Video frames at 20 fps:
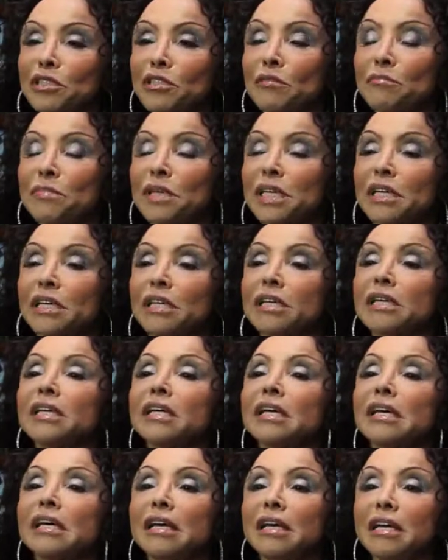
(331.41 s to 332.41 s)
I'm going to
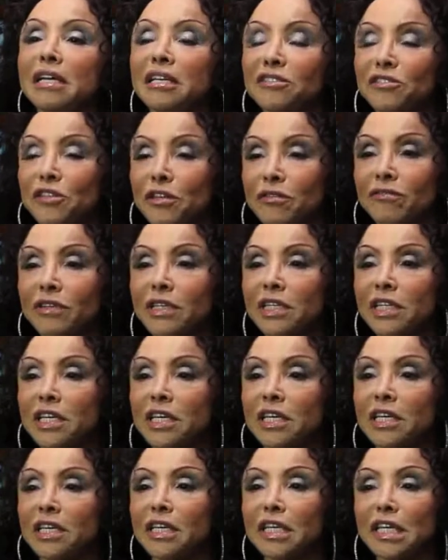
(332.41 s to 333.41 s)
be
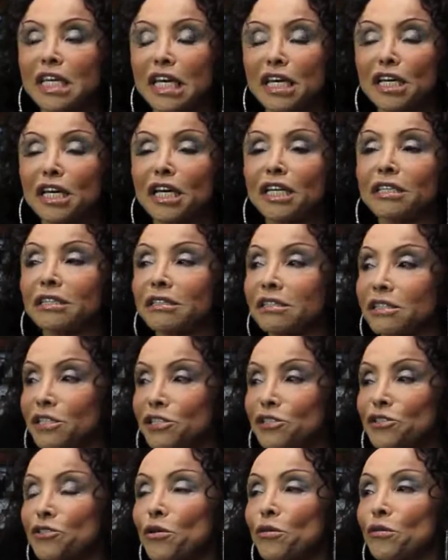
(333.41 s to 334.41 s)
70
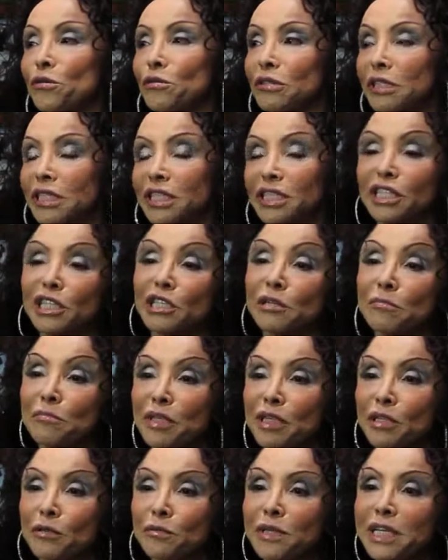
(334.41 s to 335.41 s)
years old in a
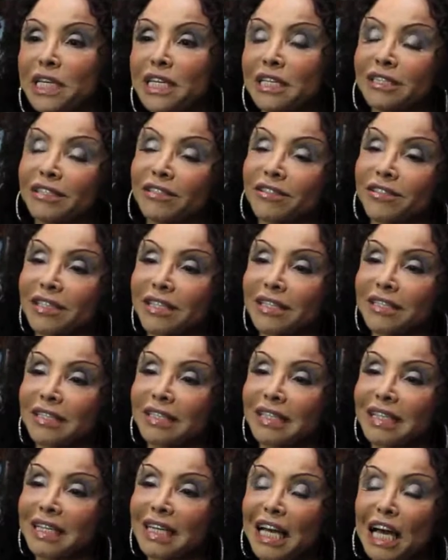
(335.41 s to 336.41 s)
couple of weeks.
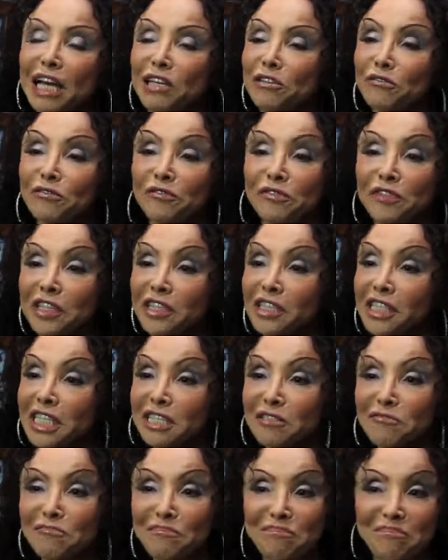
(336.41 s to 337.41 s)
I don't
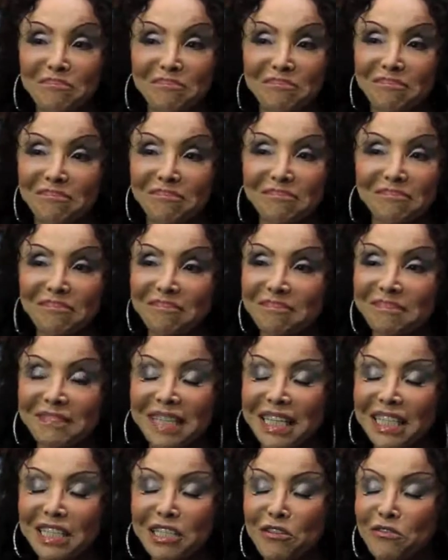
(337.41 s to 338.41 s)
feel it.
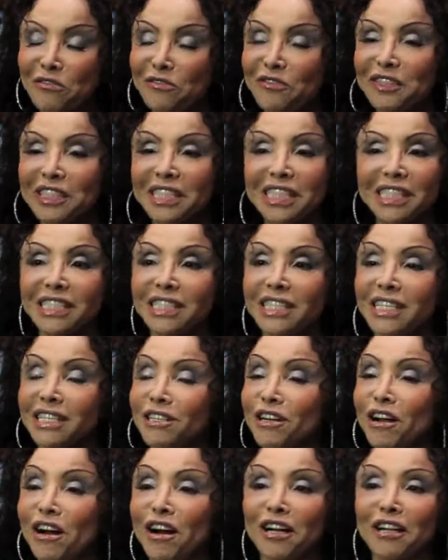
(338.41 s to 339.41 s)
I don't feel
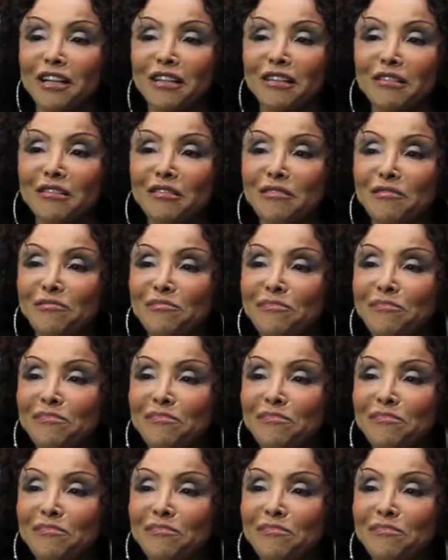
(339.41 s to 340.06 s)
it at all.